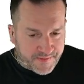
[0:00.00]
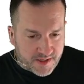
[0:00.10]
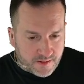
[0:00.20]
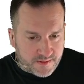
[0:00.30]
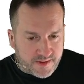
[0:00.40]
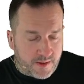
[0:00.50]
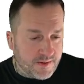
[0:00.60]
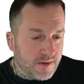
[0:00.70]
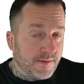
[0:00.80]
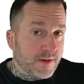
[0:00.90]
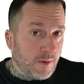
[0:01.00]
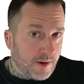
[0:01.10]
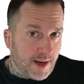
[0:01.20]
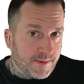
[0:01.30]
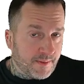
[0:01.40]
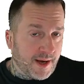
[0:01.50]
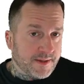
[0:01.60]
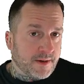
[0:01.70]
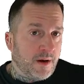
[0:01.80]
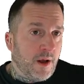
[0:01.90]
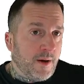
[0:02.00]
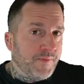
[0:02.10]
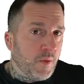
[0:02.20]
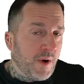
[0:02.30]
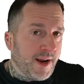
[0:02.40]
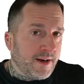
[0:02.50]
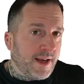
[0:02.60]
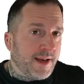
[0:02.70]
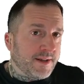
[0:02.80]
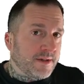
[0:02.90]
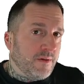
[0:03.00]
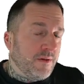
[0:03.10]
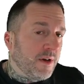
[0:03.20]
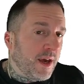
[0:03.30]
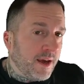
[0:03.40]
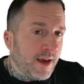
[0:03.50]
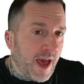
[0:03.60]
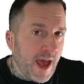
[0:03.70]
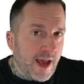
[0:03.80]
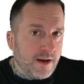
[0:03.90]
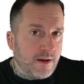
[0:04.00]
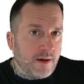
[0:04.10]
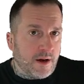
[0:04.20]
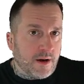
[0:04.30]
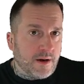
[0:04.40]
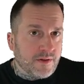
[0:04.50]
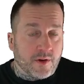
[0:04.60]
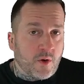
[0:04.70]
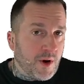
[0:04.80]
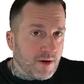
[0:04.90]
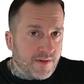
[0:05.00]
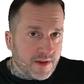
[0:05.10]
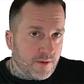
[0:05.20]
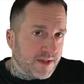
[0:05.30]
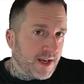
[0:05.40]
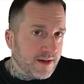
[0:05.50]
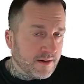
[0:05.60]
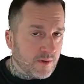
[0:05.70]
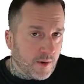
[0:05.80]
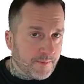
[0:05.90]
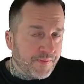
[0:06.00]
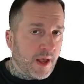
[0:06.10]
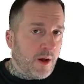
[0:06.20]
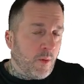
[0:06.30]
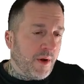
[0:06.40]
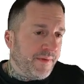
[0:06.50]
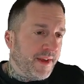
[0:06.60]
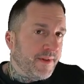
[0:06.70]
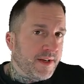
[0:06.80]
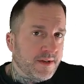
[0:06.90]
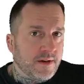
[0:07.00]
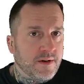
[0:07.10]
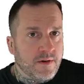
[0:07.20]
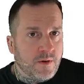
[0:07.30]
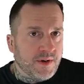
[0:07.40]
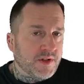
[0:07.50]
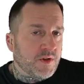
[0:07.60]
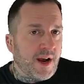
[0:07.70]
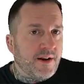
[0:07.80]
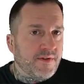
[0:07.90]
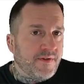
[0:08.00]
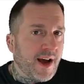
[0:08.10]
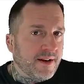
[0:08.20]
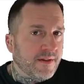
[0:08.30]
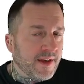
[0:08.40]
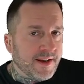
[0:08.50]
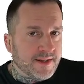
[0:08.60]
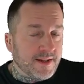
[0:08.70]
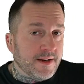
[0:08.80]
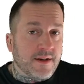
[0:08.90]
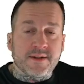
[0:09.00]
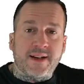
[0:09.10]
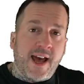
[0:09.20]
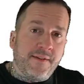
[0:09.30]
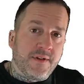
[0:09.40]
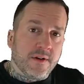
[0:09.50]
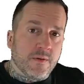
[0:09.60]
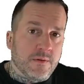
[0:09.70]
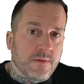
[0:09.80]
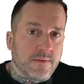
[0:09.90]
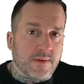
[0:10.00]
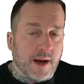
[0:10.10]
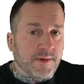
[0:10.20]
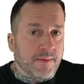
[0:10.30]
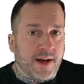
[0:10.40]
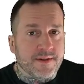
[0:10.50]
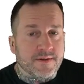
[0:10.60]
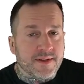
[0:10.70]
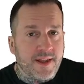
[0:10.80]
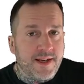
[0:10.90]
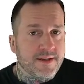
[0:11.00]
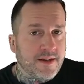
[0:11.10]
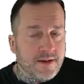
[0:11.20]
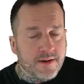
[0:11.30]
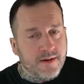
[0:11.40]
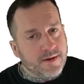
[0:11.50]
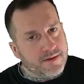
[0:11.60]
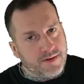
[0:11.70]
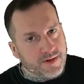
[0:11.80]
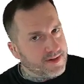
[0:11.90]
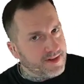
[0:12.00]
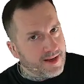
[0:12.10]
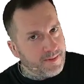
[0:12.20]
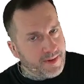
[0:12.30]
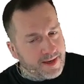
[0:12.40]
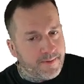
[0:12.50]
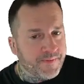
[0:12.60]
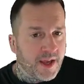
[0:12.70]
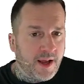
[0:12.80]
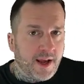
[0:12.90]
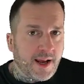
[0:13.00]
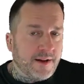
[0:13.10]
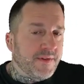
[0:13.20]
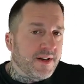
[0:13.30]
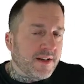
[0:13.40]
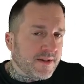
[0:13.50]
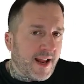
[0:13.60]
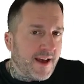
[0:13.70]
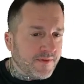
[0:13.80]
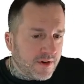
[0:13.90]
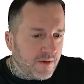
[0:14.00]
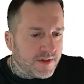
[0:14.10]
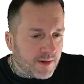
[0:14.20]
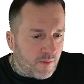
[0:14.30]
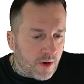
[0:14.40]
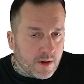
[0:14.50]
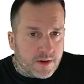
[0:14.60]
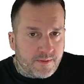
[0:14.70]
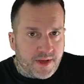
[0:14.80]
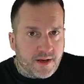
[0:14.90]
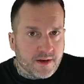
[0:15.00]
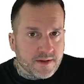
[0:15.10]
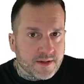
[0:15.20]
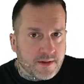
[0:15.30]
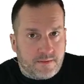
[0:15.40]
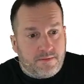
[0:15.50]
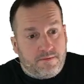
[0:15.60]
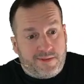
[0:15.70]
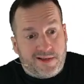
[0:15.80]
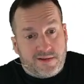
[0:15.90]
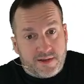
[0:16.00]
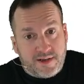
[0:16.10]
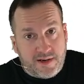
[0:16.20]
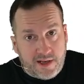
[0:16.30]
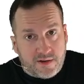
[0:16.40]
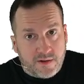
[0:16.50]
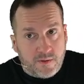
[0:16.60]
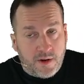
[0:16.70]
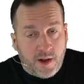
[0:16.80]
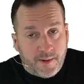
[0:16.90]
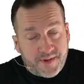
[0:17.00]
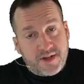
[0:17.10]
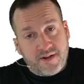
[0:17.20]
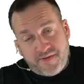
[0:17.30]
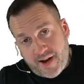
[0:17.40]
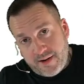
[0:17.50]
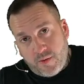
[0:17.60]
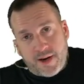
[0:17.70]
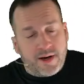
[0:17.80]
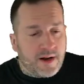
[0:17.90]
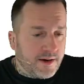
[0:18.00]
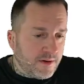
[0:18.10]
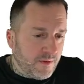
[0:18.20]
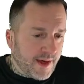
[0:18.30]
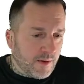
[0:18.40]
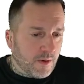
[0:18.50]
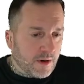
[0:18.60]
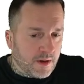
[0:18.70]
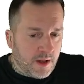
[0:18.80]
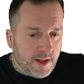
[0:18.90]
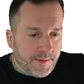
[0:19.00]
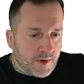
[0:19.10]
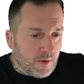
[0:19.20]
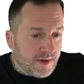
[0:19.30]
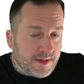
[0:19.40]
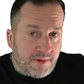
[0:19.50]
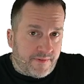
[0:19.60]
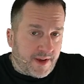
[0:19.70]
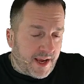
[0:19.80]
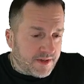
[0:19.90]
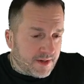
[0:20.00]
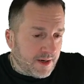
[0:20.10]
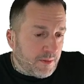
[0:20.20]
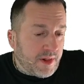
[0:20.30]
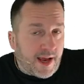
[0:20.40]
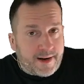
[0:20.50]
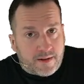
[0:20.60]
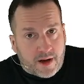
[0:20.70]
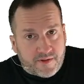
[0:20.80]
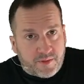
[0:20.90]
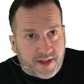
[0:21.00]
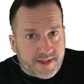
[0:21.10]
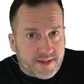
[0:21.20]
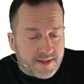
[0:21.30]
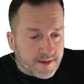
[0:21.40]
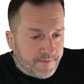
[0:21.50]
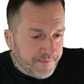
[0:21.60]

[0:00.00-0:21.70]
So SQL Server's Query Optimizer, when it's looking at uh, the query that you send into it, one thing that it's going to do is try to find things that it doesn't have to do. The optimizer is lazy just like me. And if it doesn't have to do some work because it just doesn't need to, it's going to find a way to not do that work. Query simplification can apply in a lot of places.